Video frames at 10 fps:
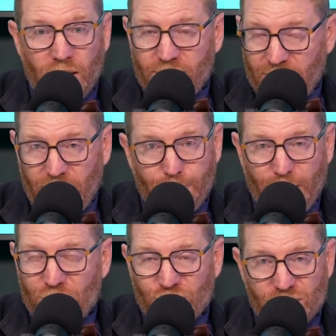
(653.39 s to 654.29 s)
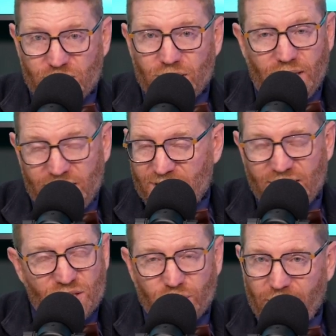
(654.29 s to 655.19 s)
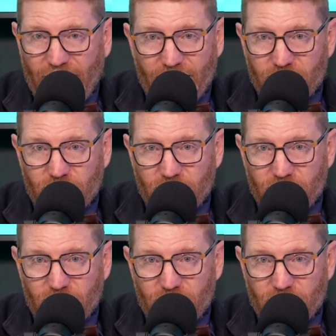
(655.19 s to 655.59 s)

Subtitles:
telling patients it's this or that.